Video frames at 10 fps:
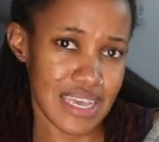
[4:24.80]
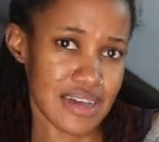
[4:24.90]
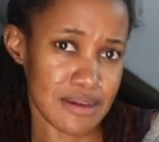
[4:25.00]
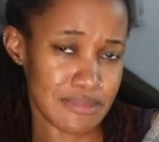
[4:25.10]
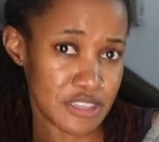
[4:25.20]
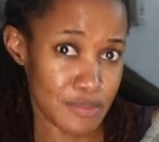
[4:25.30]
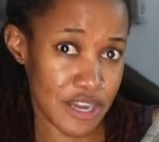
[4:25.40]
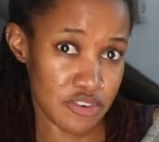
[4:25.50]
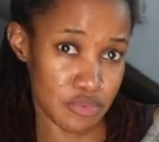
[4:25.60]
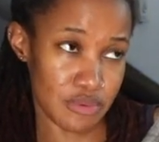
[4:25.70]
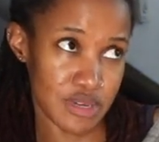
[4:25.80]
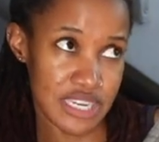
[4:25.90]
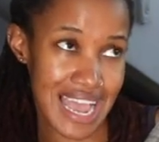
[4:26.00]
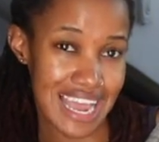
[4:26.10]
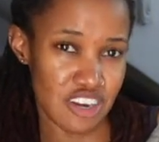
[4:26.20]
Um, inspired
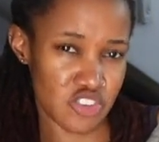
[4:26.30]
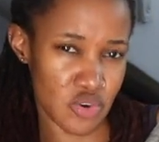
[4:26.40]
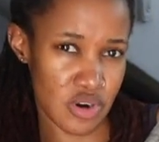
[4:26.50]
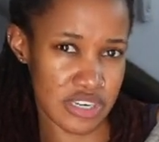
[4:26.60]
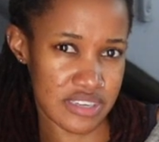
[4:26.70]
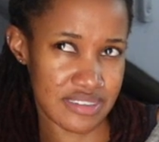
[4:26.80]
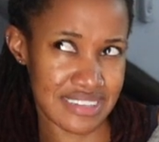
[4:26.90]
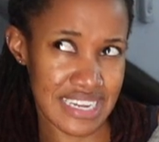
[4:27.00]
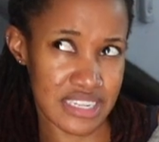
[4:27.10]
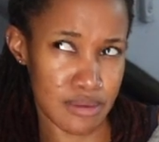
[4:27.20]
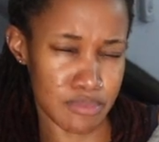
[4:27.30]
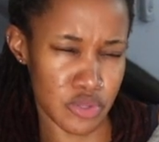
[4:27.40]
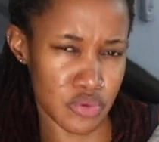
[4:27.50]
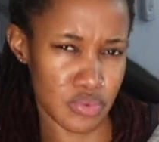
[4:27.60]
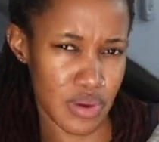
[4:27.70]
Women underscore
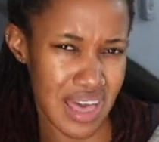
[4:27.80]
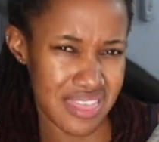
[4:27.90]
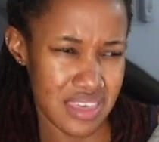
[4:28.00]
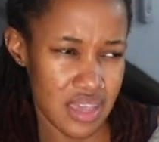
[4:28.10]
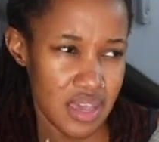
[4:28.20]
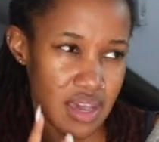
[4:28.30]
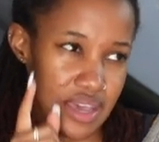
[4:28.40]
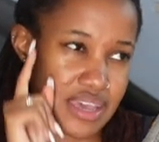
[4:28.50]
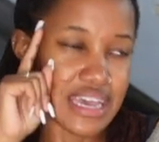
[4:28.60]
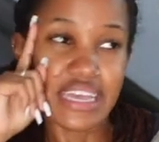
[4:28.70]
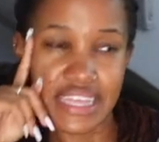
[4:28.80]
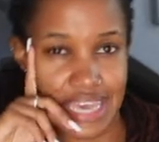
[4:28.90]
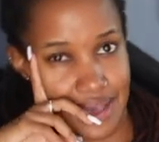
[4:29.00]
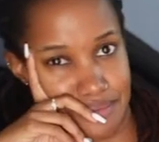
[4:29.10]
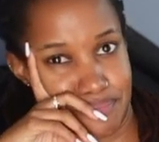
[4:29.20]
ZW, I think.
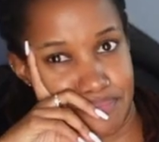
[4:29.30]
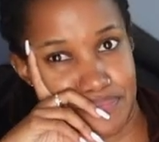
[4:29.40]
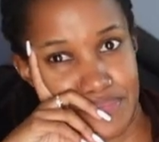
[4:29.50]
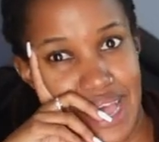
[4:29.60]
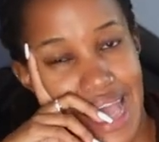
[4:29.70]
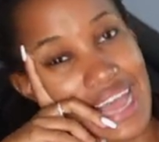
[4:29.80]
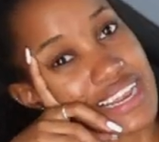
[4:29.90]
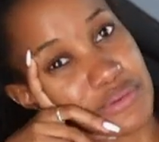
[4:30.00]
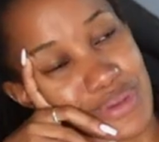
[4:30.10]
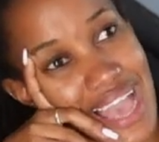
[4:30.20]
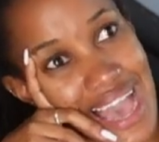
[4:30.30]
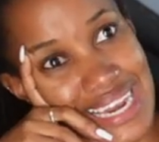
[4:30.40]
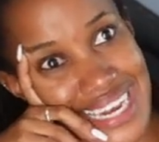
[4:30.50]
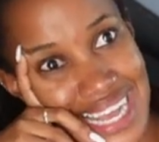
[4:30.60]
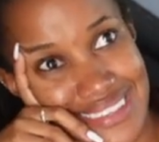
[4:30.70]
Yeah. And we had
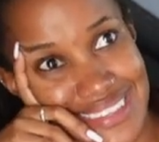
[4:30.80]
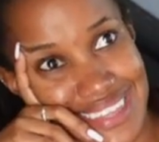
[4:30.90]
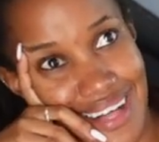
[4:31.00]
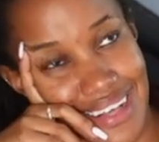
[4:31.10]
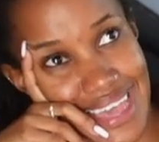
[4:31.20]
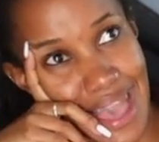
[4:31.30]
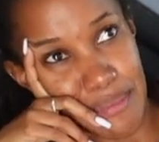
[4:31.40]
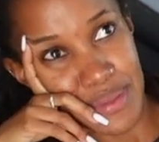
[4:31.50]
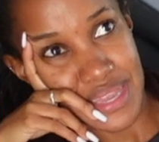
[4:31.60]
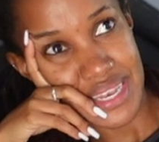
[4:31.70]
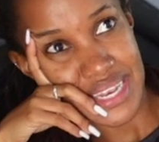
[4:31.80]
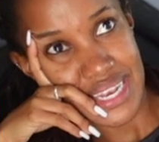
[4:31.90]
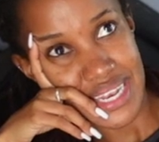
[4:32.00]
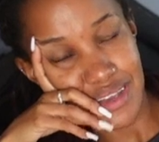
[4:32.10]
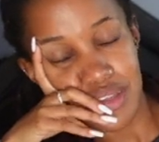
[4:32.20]
it at Style
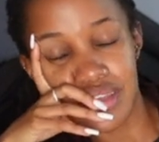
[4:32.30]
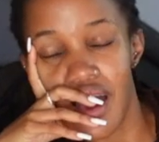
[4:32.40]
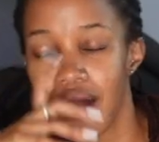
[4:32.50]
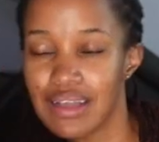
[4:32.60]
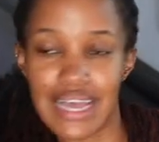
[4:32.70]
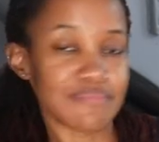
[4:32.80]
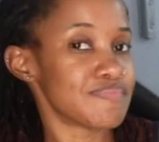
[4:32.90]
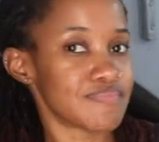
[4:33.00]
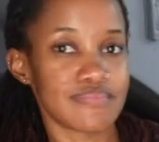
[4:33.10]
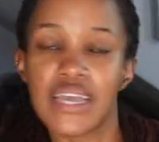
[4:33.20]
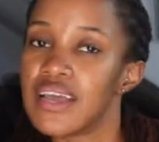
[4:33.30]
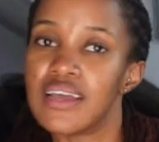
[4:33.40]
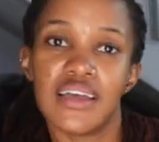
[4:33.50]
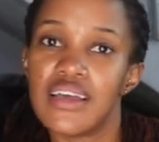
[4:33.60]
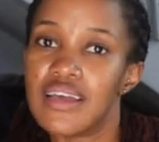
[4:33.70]
Cabin. Yo,
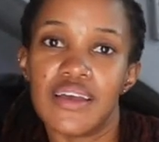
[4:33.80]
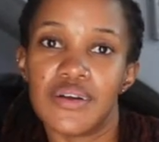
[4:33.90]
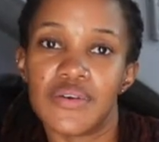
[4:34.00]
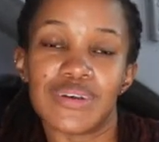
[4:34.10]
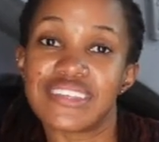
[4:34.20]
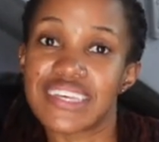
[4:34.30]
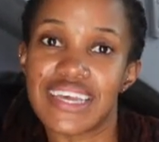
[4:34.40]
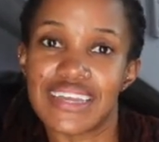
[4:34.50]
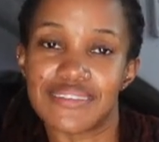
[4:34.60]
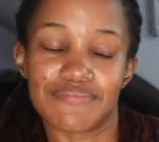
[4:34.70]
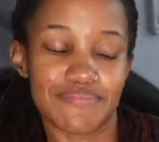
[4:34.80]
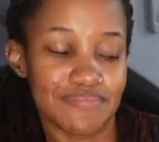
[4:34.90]
wait again.